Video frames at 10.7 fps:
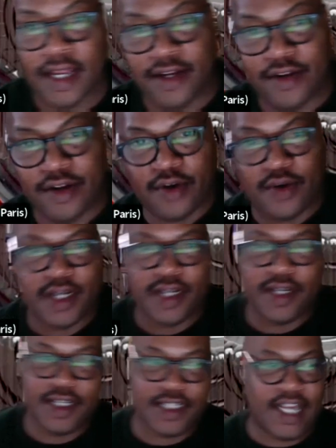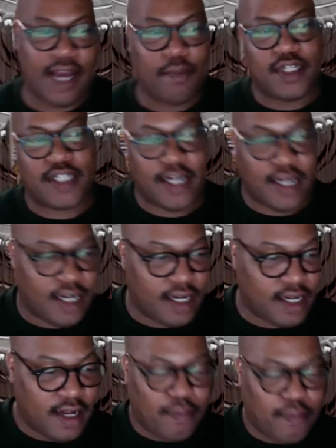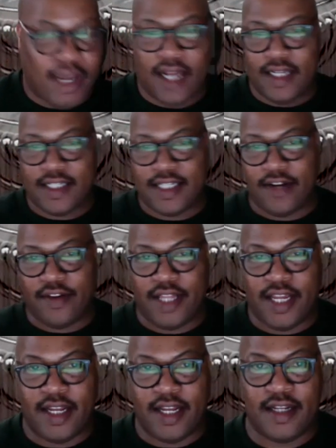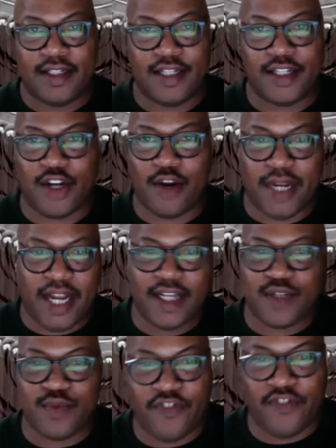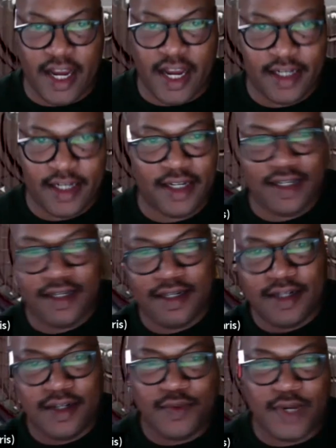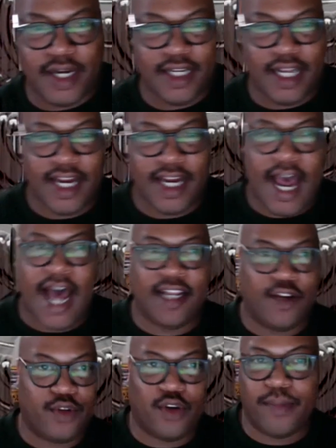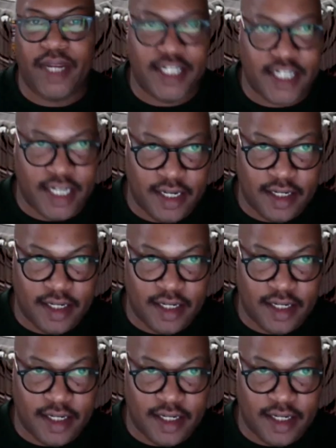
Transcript: you know uh, establishing palettes that are then determined as refined right? Like hollow don't mean shit.